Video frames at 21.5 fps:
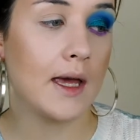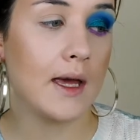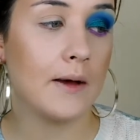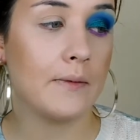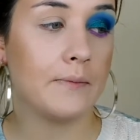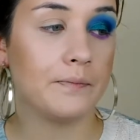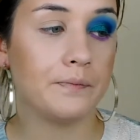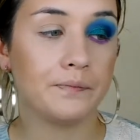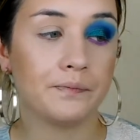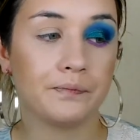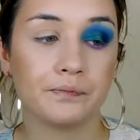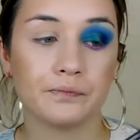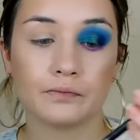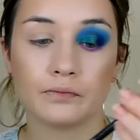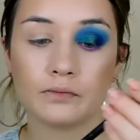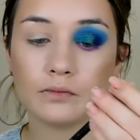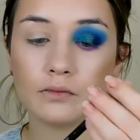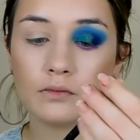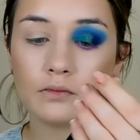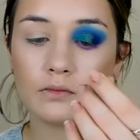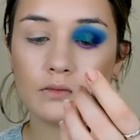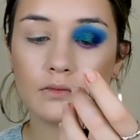my
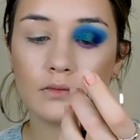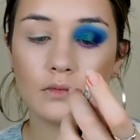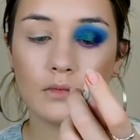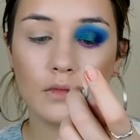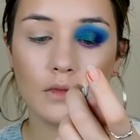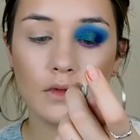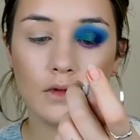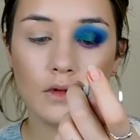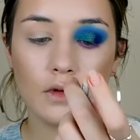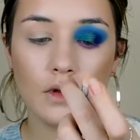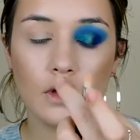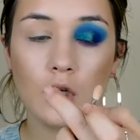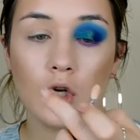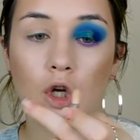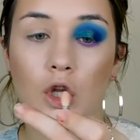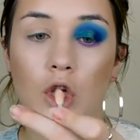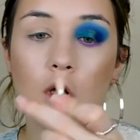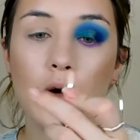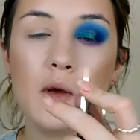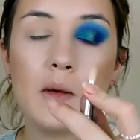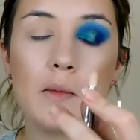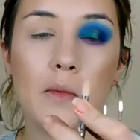
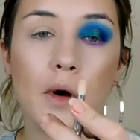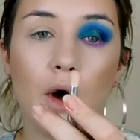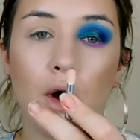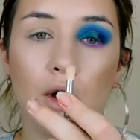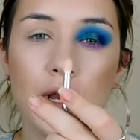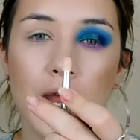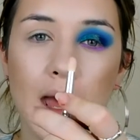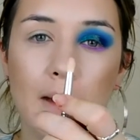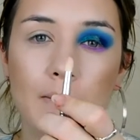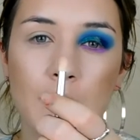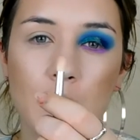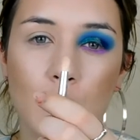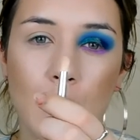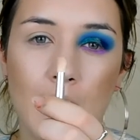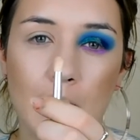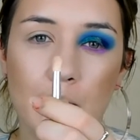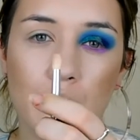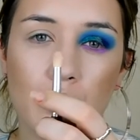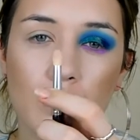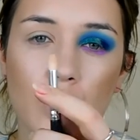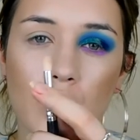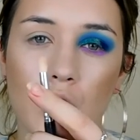Chloe Morton
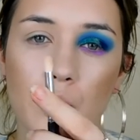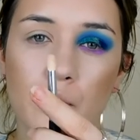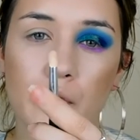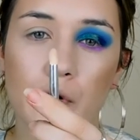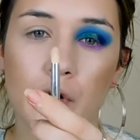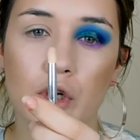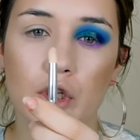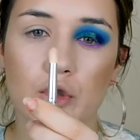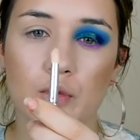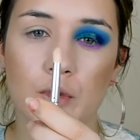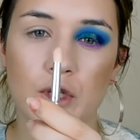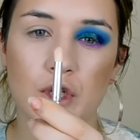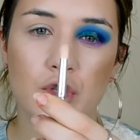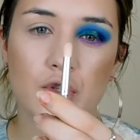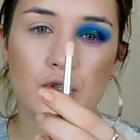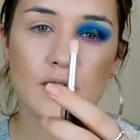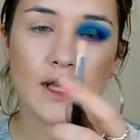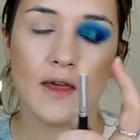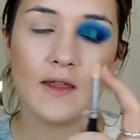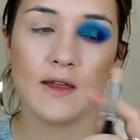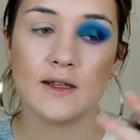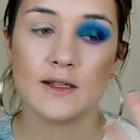MUA Pro
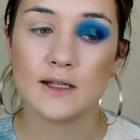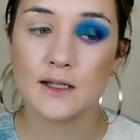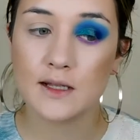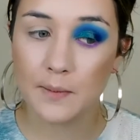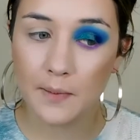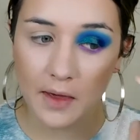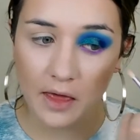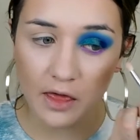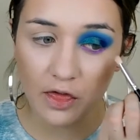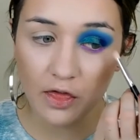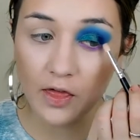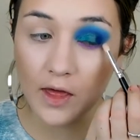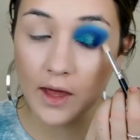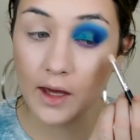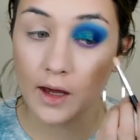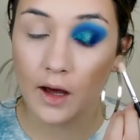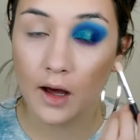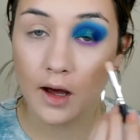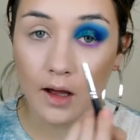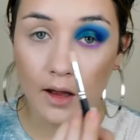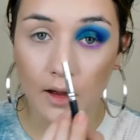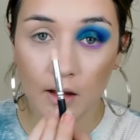brush, which looks like this. It's a
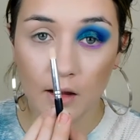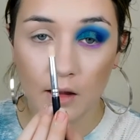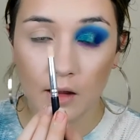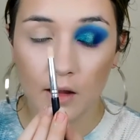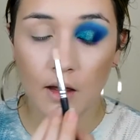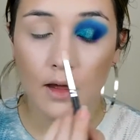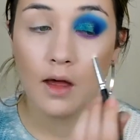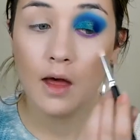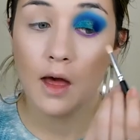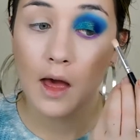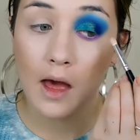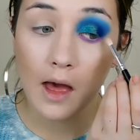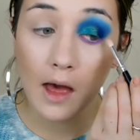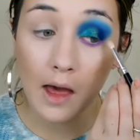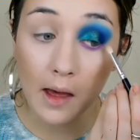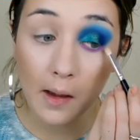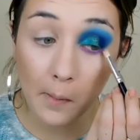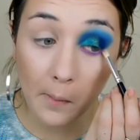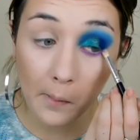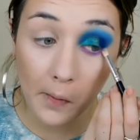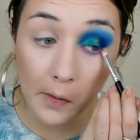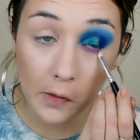bit thicker,
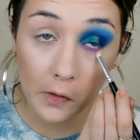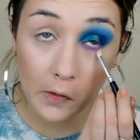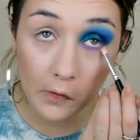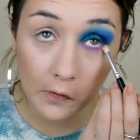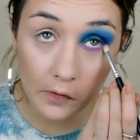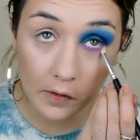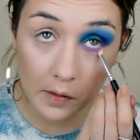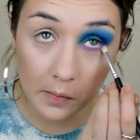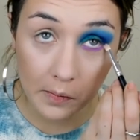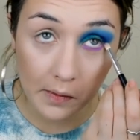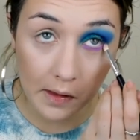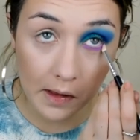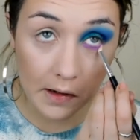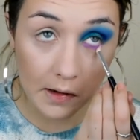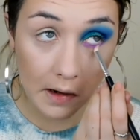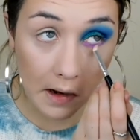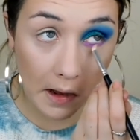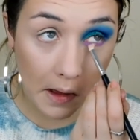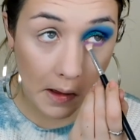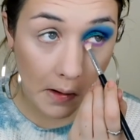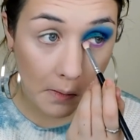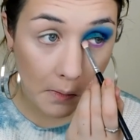but just
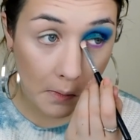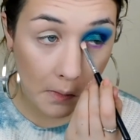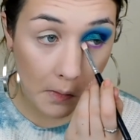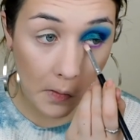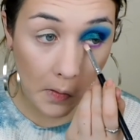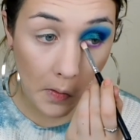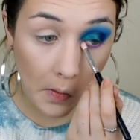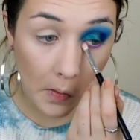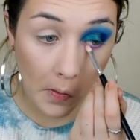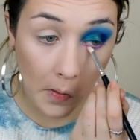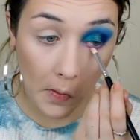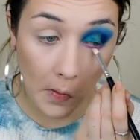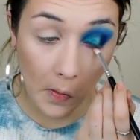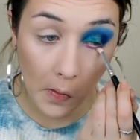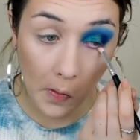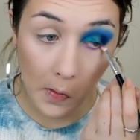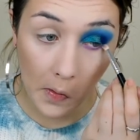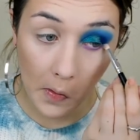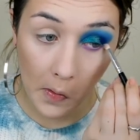to blend it out.